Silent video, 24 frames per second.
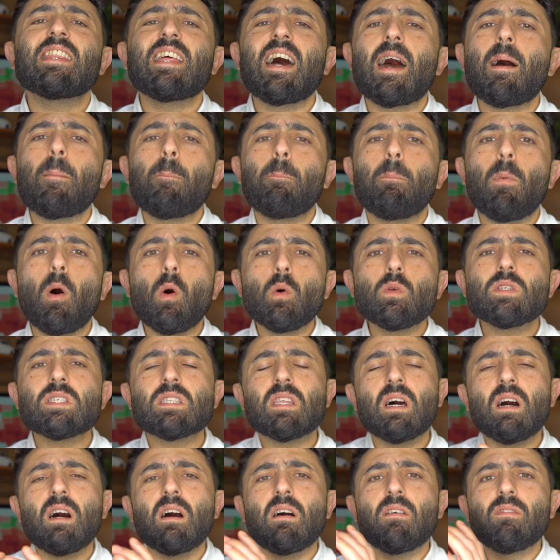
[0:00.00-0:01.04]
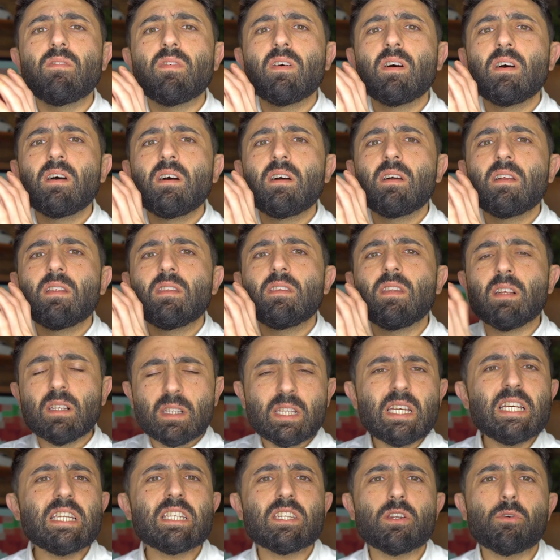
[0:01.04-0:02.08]
that most of the
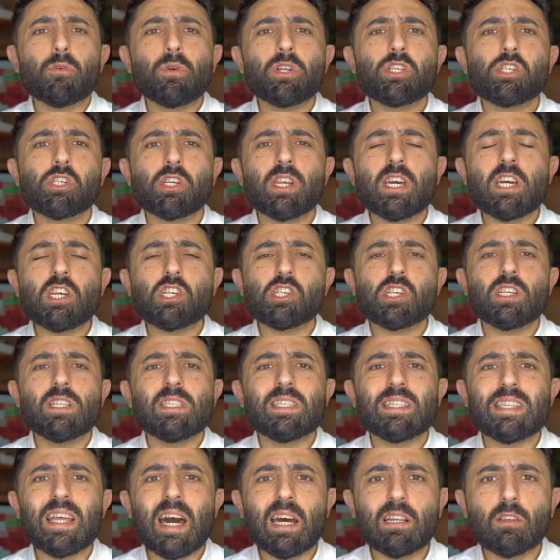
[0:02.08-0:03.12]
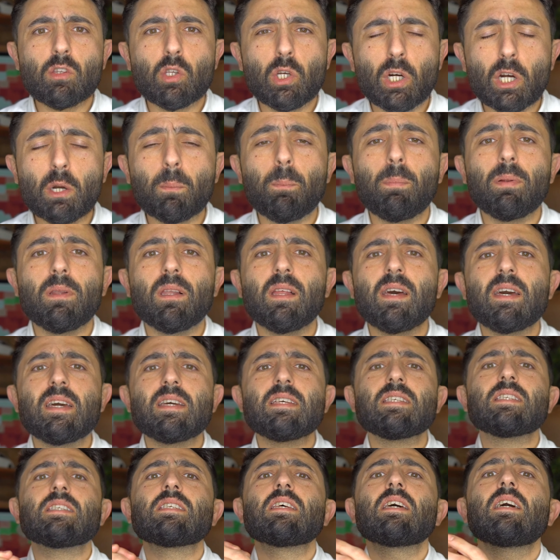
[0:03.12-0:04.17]
lease originations that took
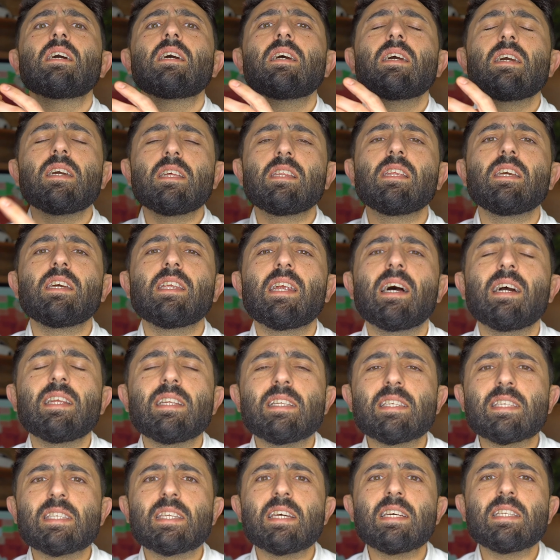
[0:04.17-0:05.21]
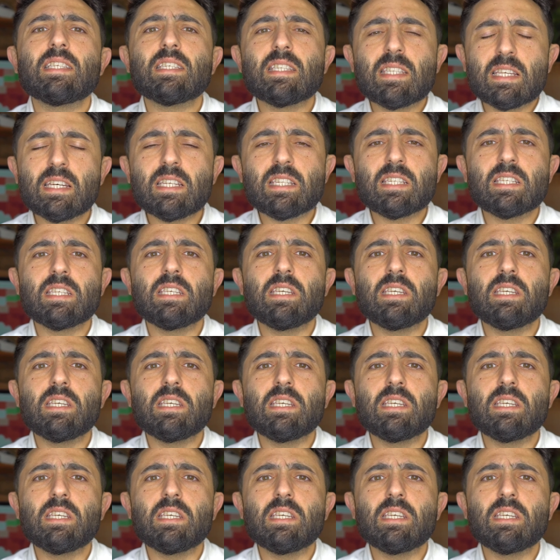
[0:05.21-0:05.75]
place in the United States this